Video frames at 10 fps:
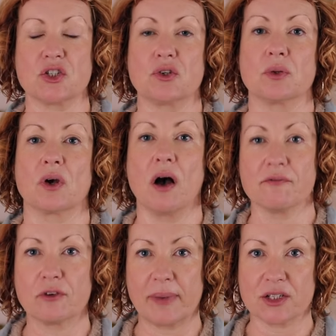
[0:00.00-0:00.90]
to the
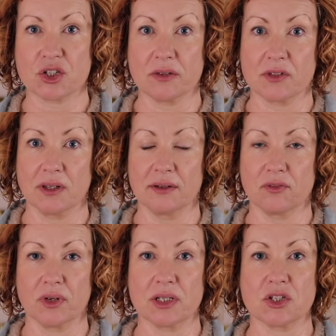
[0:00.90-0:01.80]
confirmation of
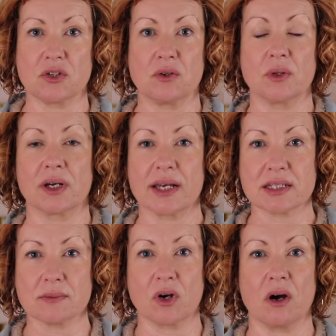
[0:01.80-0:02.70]
delivery, to the
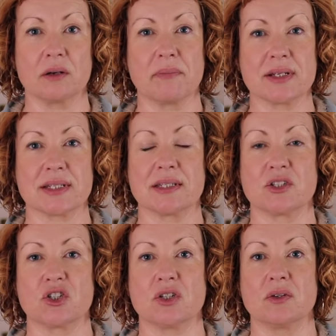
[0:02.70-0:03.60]
custom card
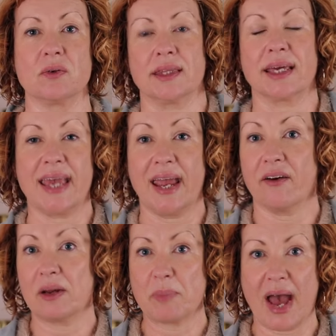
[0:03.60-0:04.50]
message, to the
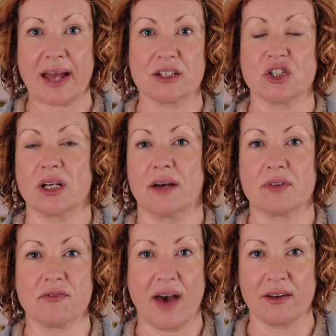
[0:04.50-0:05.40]
care and packaging
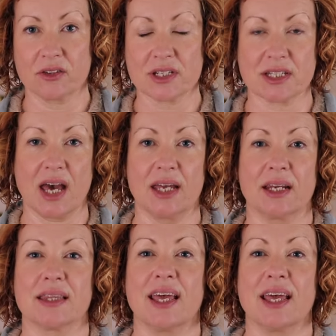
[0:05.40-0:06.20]
of the final design.